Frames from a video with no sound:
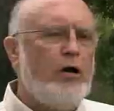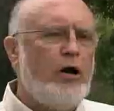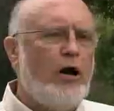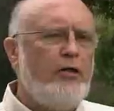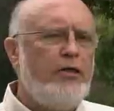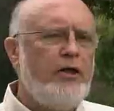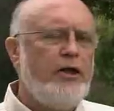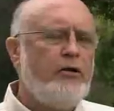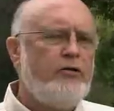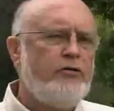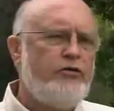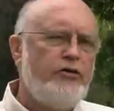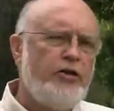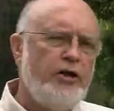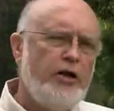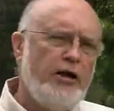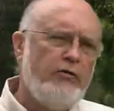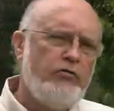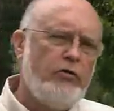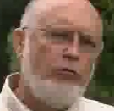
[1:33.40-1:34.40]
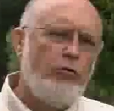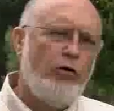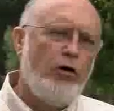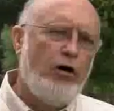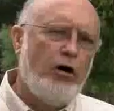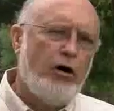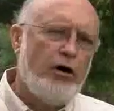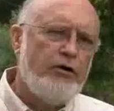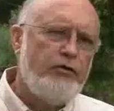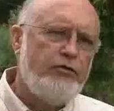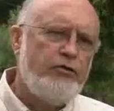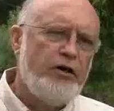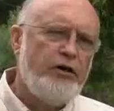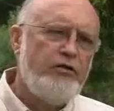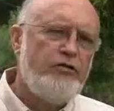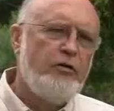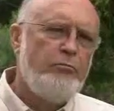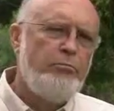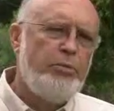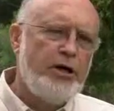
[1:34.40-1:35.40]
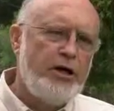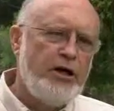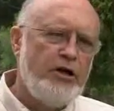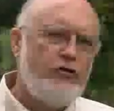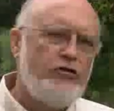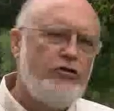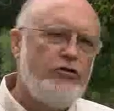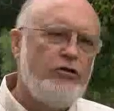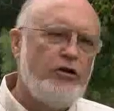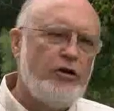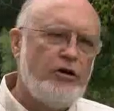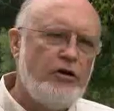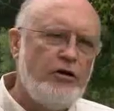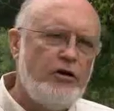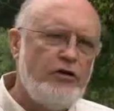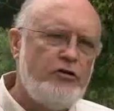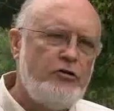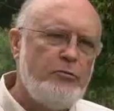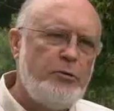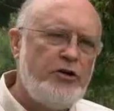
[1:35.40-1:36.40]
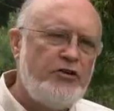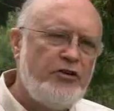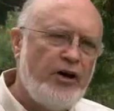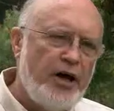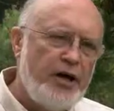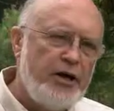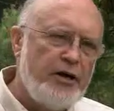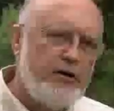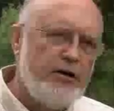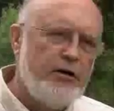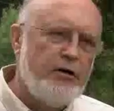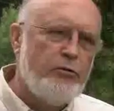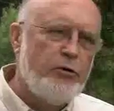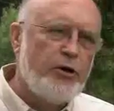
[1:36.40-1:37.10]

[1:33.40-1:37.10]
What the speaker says: I think sea level rise is a big issue that needs to be taken into